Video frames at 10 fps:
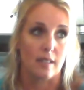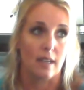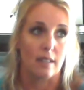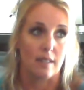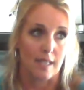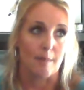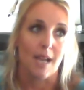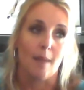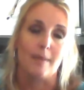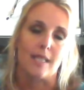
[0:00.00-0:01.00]
the same
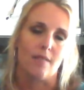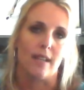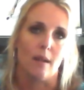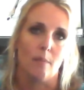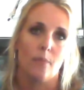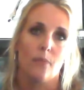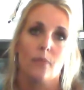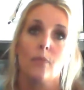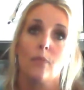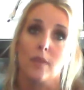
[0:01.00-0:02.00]
time, it's giving them
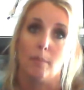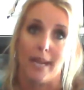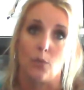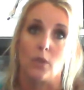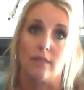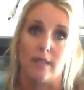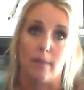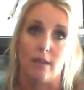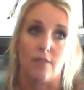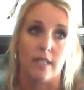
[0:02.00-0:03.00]
the pain relieving
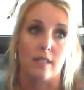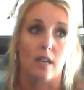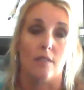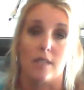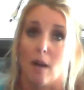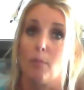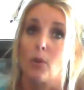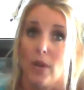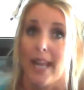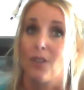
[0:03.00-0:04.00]
benefits of a
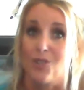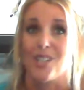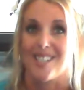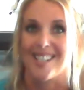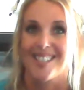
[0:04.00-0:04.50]
topical analgesic.